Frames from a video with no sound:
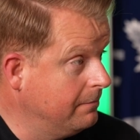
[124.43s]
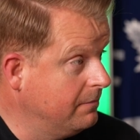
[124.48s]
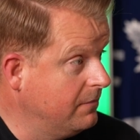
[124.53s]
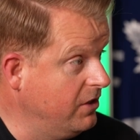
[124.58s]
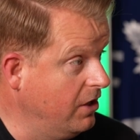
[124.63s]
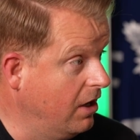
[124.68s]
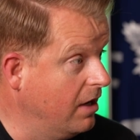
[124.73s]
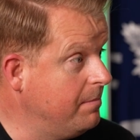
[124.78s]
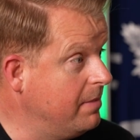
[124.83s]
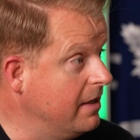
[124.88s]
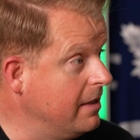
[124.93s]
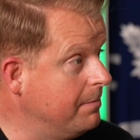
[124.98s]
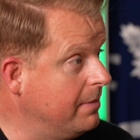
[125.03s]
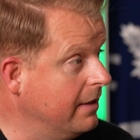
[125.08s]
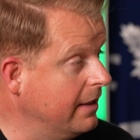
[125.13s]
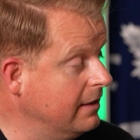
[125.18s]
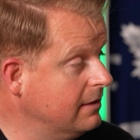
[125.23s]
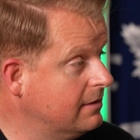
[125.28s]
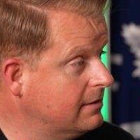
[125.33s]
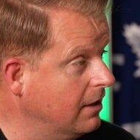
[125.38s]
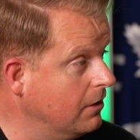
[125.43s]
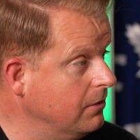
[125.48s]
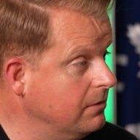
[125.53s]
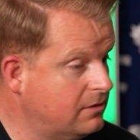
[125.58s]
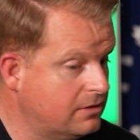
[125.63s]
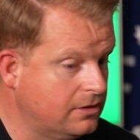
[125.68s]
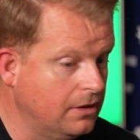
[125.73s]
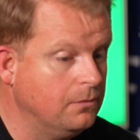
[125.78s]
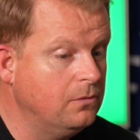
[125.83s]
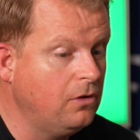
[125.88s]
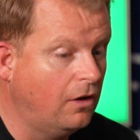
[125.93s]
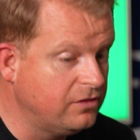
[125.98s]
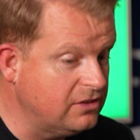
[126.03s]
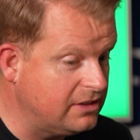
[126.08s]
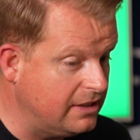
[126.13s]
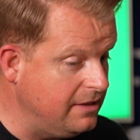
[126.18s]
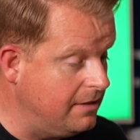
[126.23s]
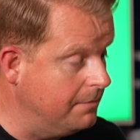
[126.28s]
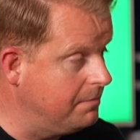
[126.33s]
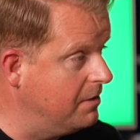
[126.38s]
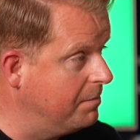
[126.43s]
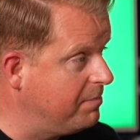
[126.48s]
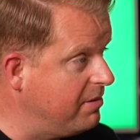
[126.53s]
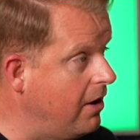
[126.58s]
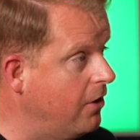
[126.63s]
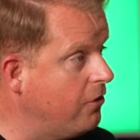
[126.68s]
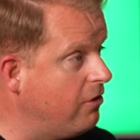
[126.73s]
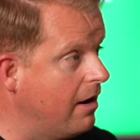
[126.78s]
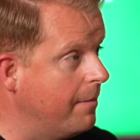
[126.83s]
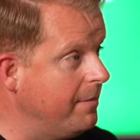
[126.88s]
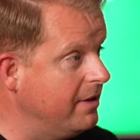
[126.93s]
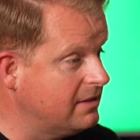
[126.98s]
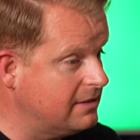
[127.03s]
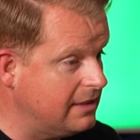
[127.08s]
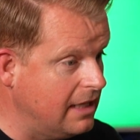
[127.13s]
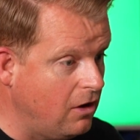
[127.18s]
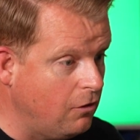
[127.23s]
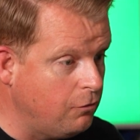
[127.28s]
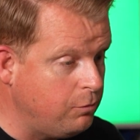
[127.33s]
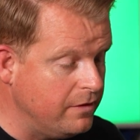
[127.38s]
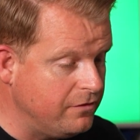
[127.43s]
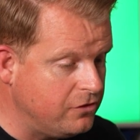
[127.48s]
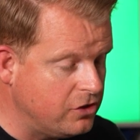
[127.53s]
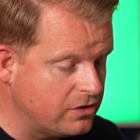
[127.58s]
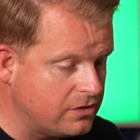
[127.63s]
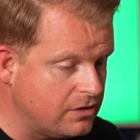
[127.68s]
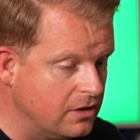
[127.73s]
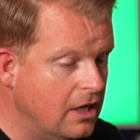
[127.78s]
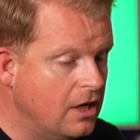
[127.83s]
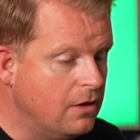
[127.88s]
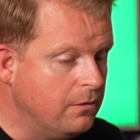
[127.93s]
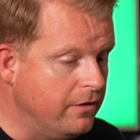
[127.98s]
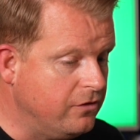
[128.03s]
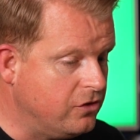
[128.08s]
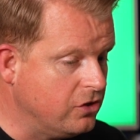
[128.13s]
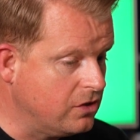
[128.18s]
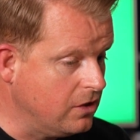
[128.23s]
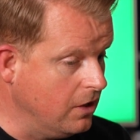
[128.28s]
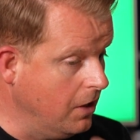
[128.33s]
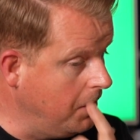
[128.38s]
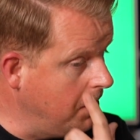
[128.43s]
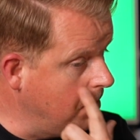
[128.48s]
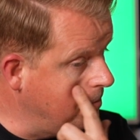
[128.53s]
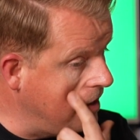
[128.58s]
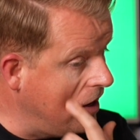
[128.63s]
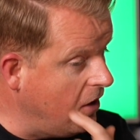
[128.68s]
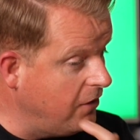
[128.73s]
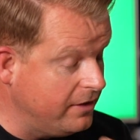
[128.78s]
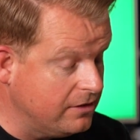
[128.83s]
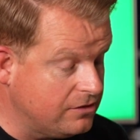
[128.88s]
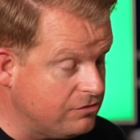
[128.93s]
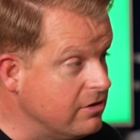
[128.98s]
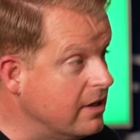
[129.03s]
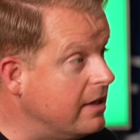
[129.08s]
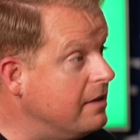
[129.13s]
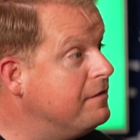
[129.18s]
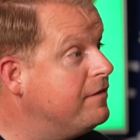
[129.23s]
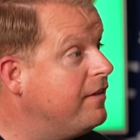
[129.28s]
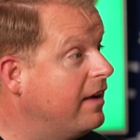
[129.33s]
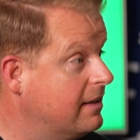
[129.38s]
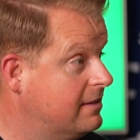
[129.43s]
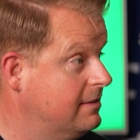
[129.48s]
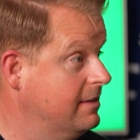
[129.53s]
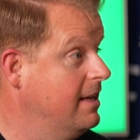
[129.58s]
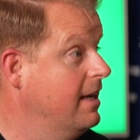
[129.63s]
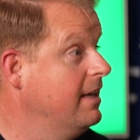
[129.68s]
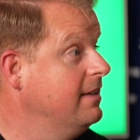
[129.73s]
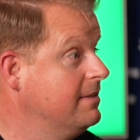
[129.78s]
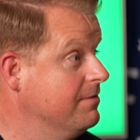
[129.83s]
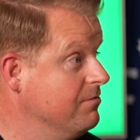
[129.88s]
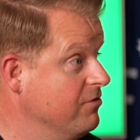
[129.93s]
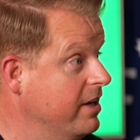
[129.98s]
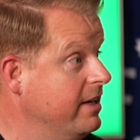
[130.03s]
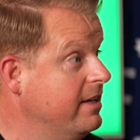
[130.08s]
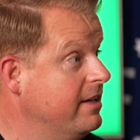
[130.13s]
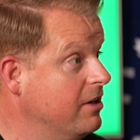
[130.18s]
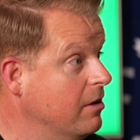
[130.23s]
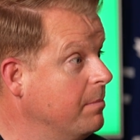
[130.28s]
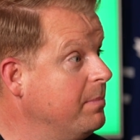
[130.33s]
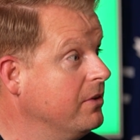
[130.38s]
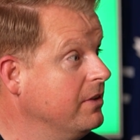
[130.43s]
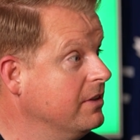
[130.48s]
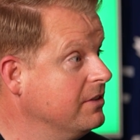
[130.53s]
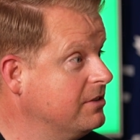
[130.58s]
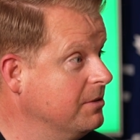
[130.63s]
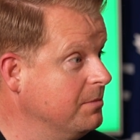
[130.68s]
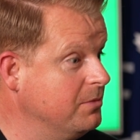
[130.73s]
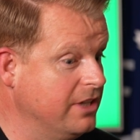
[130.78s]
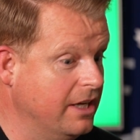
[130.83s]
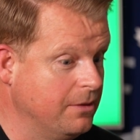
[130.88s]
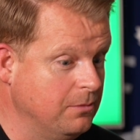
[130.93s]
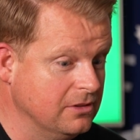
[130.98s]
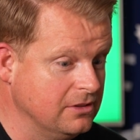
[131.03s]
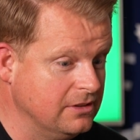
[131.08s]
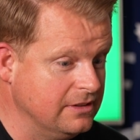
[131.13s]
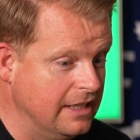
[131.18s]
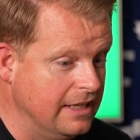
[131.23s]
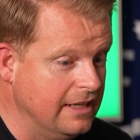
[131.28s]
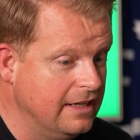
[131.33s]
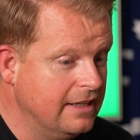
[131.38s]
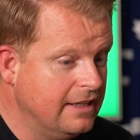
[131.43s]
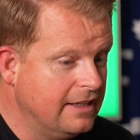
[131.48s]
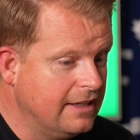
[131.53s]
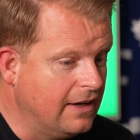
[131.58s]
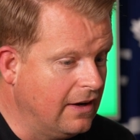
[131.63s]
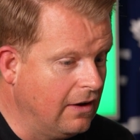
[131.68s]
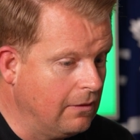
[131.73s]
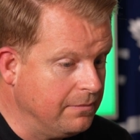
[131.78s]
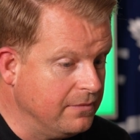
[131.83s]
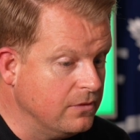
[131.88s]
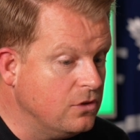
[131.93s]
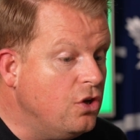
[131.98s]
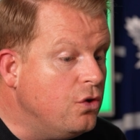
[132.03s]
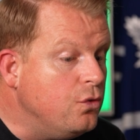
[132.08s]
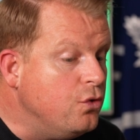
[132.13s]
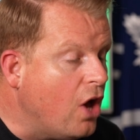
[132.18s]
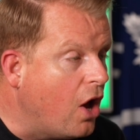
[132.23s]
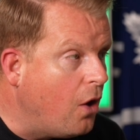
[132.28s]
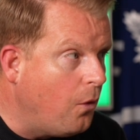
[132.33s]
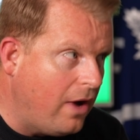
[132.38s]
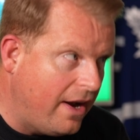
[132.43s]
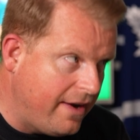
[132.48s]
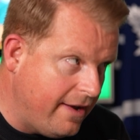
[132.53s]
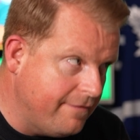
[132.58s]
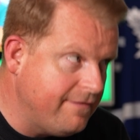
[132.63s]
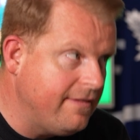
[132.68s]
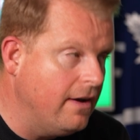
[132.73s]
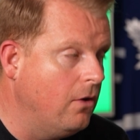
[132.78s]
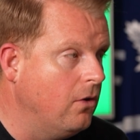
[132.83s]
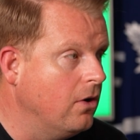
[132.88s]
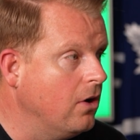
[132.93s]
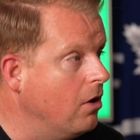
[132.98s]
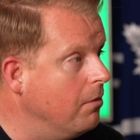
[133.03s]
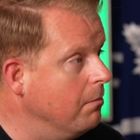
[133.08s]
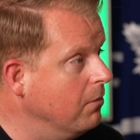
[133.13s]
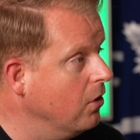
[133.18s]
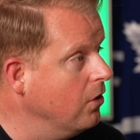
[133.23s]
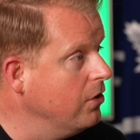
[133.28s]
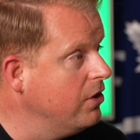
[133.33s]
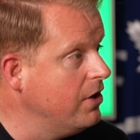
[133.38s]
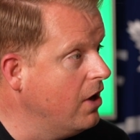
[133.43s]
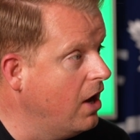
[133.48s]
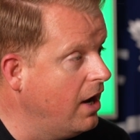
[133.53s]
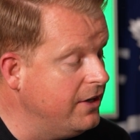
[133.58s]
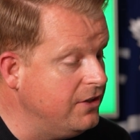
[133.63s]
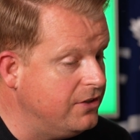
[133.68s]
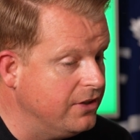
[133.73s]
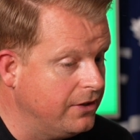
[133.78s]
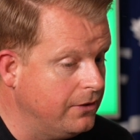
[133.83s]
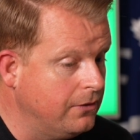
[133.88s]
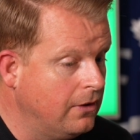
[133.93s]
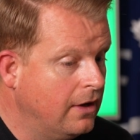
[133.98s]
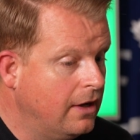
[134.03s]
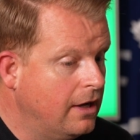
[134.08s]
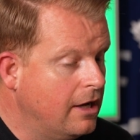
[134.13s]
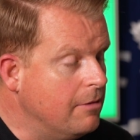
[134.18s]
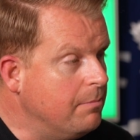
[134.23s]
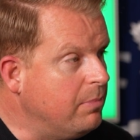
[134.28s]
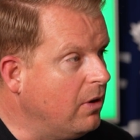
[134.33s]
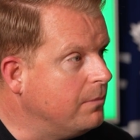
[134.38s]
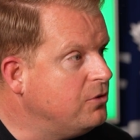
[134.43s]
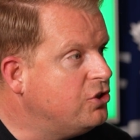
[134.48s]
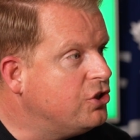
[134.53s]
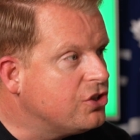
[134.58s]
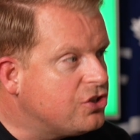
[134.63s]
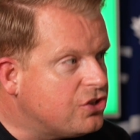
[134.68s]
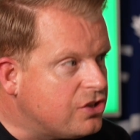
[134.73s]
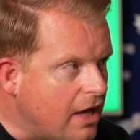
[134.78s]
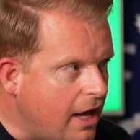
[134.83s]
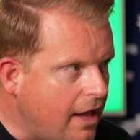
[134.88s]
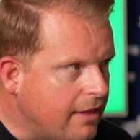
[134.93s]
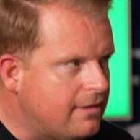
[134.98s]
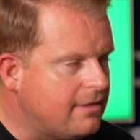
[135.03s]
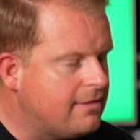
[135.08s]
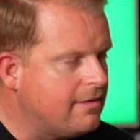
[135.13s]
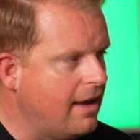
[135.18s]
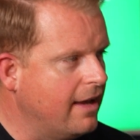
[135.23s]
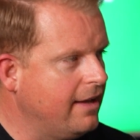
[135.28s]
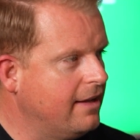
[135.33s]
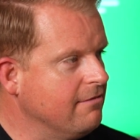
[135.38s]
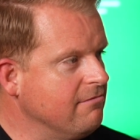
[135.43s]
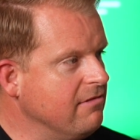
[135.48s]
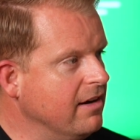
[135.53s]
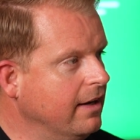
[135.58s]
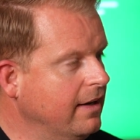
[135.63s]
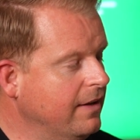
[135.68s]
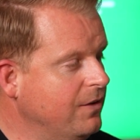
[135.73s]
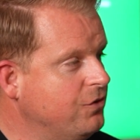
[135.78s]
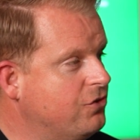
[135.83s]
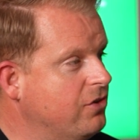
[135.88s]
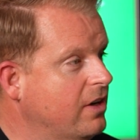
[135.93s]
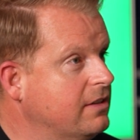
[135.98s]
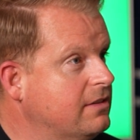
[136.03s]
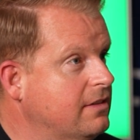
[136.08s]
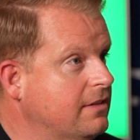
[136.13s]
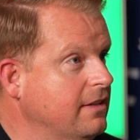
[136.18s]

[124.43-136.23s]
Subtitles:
The IPP. So obviously the program itself we've just learnt about, and it's really fascinating reading up on the subject, wasn't it? You know NFL a lot more than I do. But I'm just starting to take a real interest.